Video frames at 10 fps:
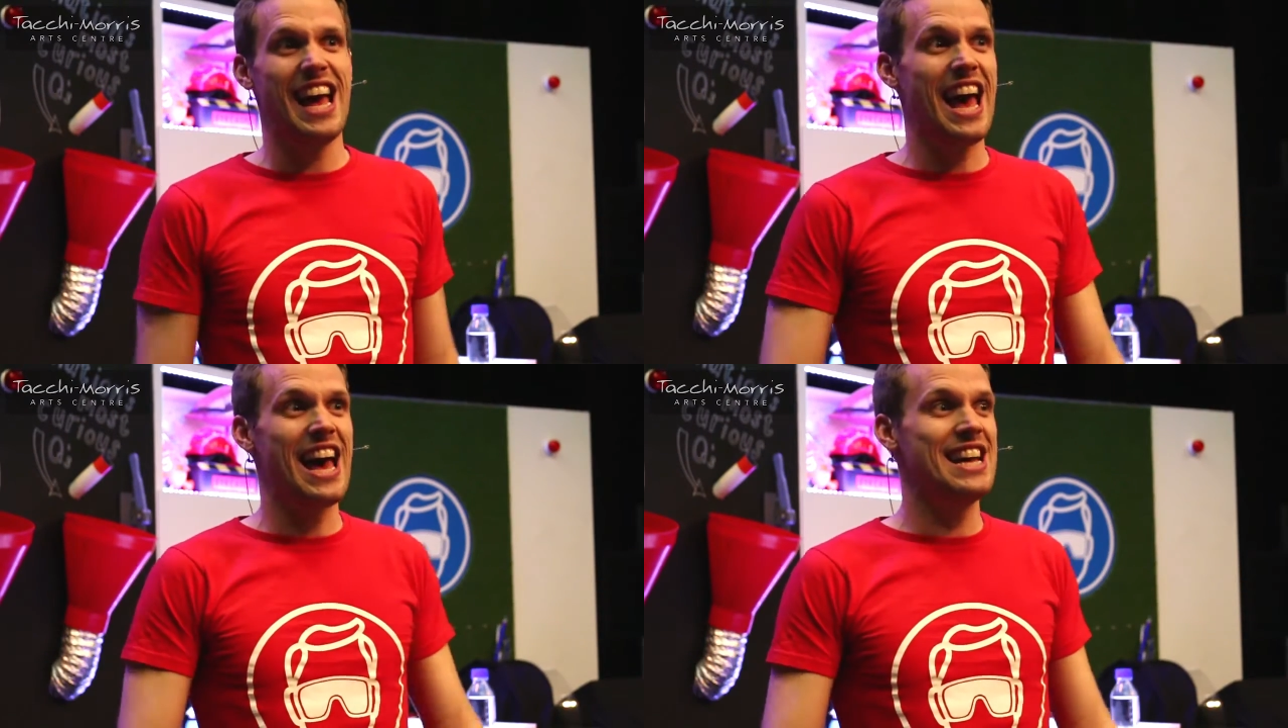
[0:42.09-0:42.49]

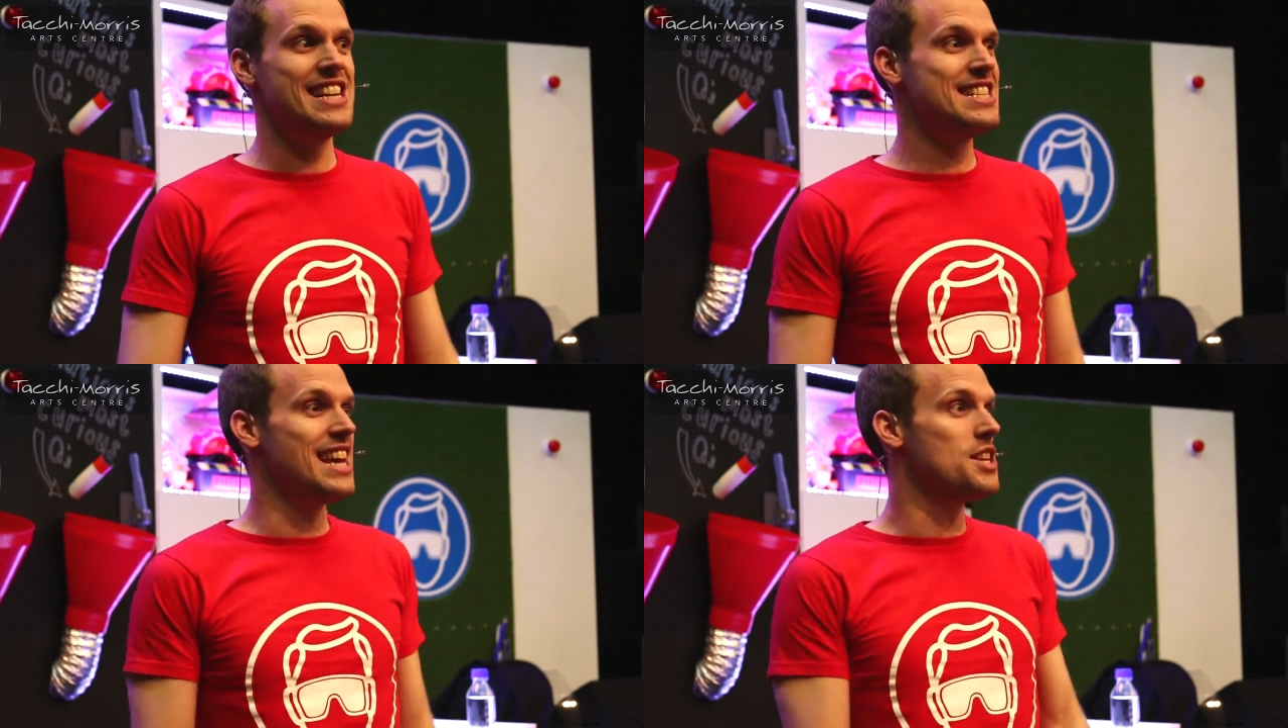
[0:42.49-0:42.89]

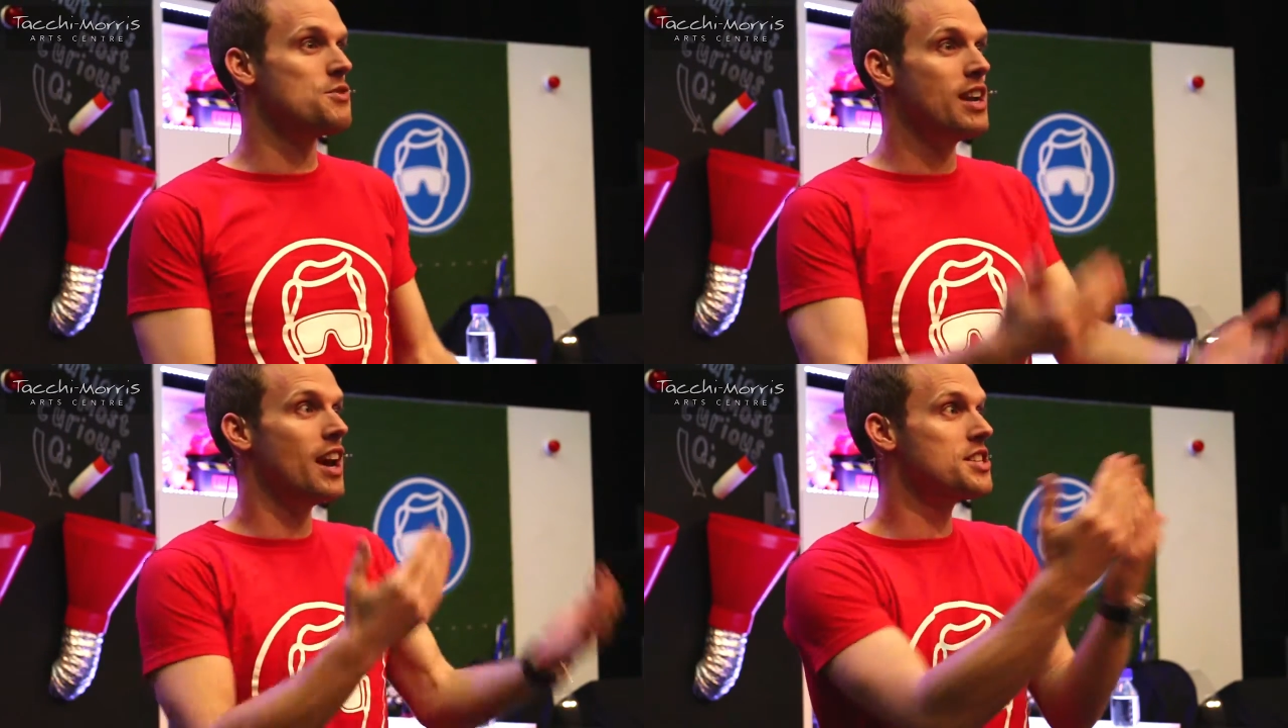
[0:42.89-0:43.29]
And it's
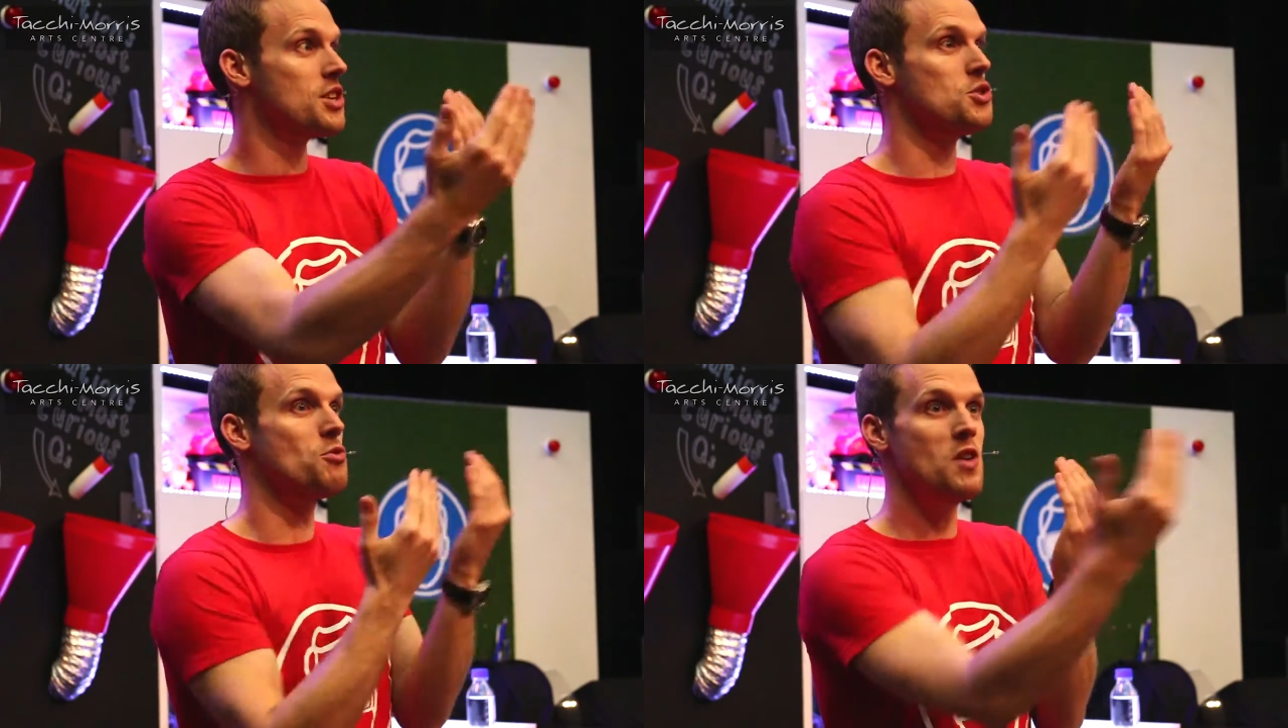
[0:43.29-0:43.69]
really nice
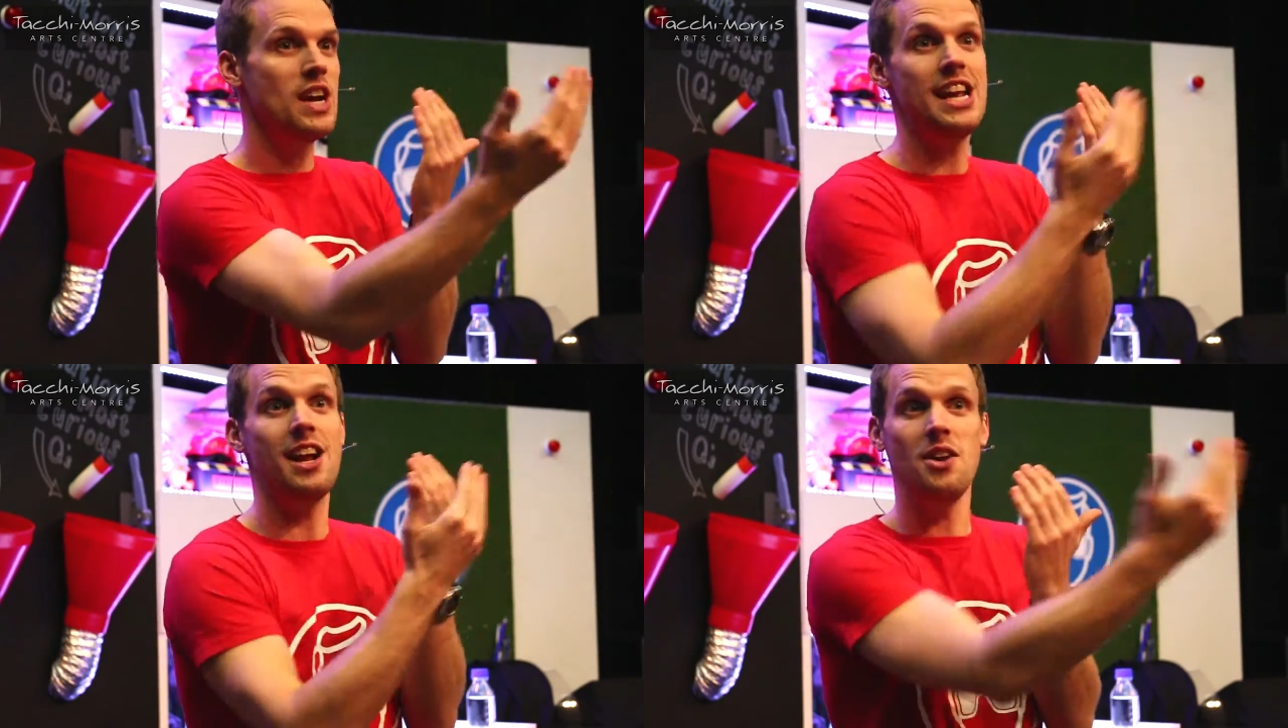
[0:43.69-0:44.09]
because you're
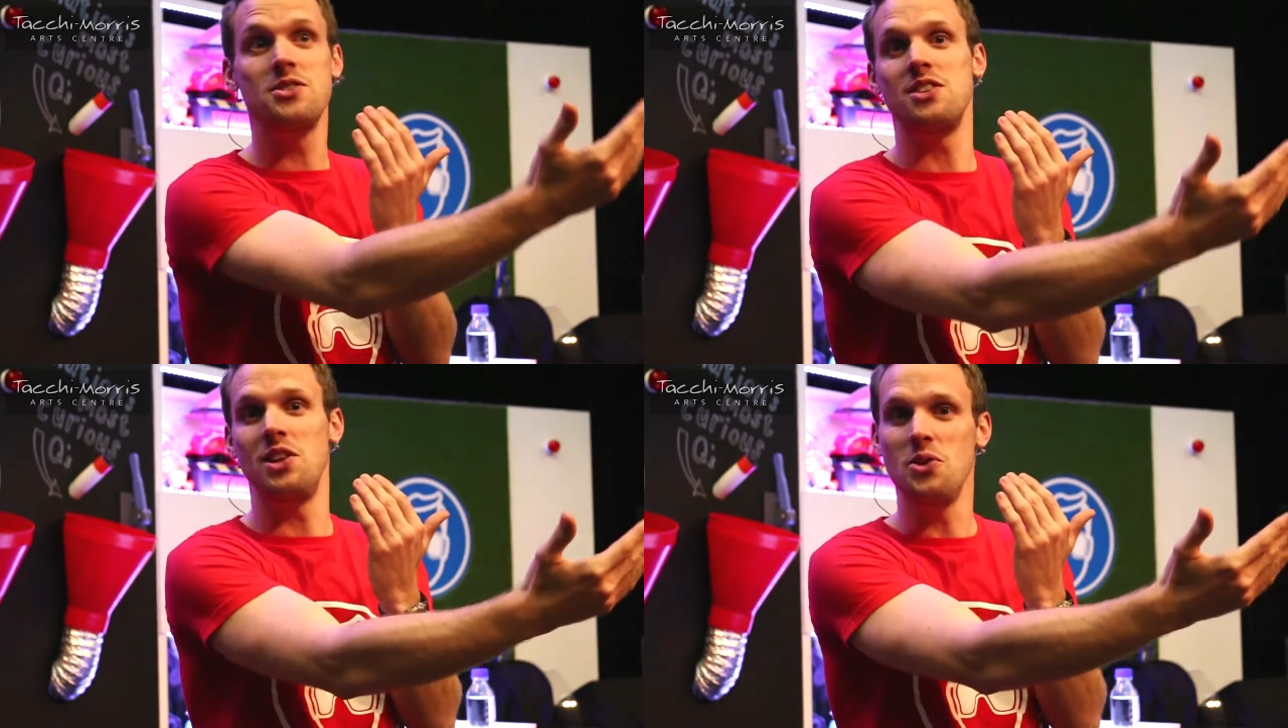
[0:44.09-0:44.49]
really close
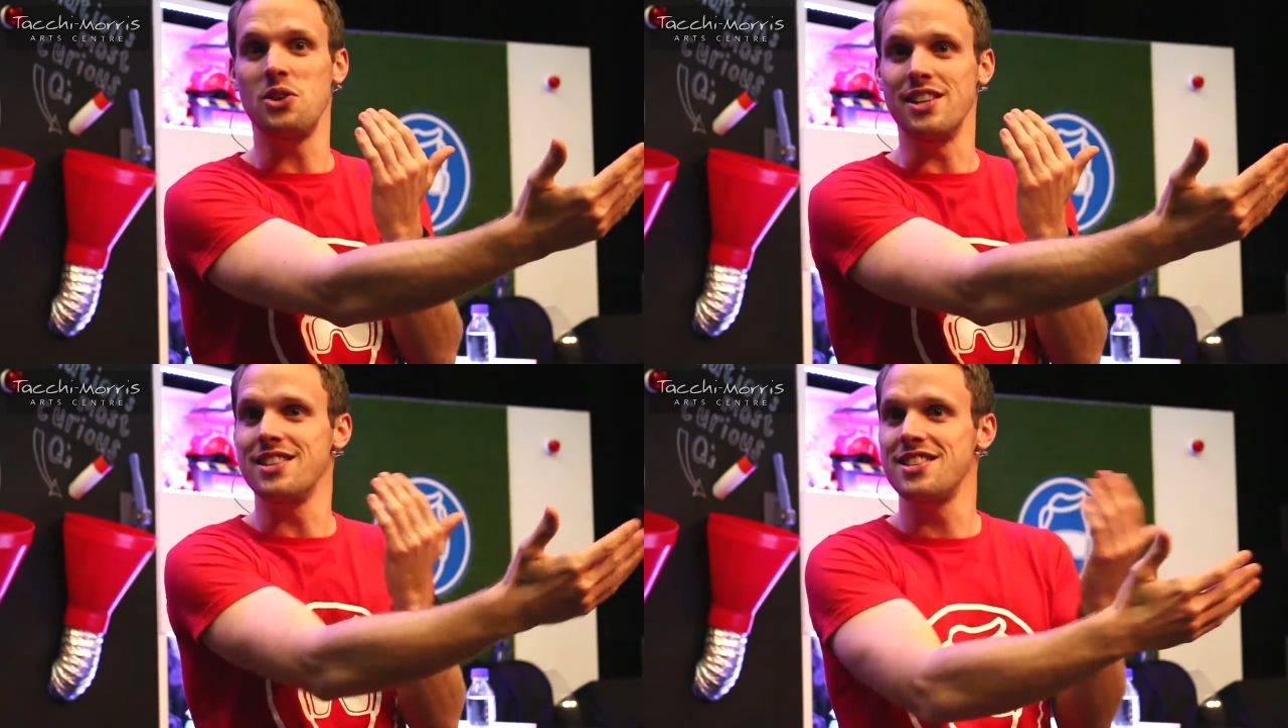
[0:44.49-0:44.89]
to the audience,